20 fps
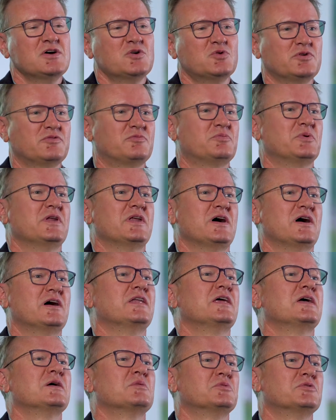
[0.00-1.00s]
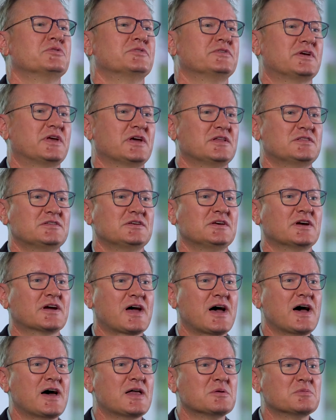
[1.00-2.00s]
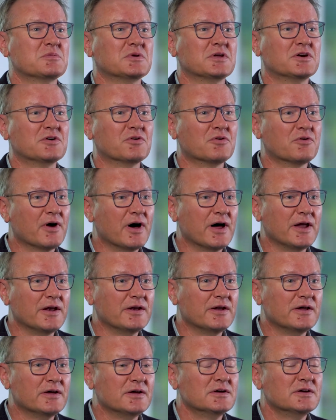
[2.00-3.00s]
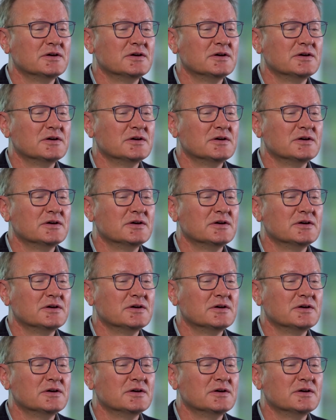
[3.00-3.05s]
we've been unable to get the economy to run,